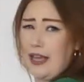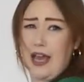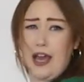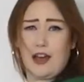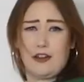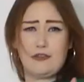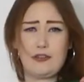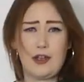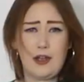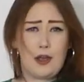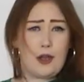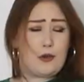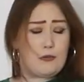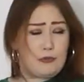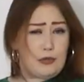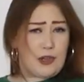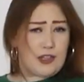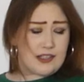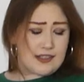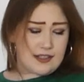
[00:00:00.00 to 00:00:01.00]
have,
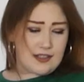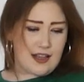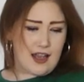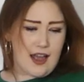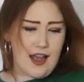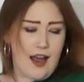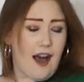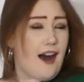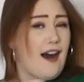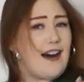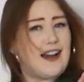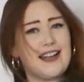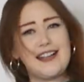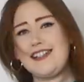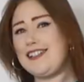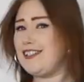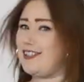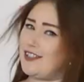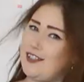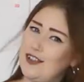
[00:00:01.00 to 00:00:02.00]
but
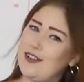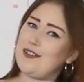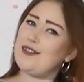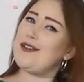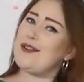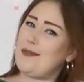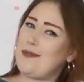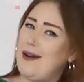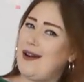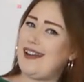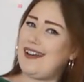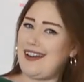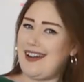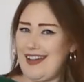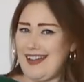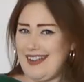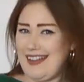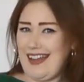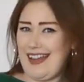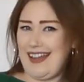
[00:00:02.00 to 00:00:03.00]
I do quite
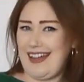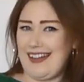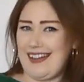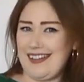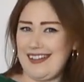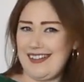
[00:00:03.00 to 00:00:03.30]
like it.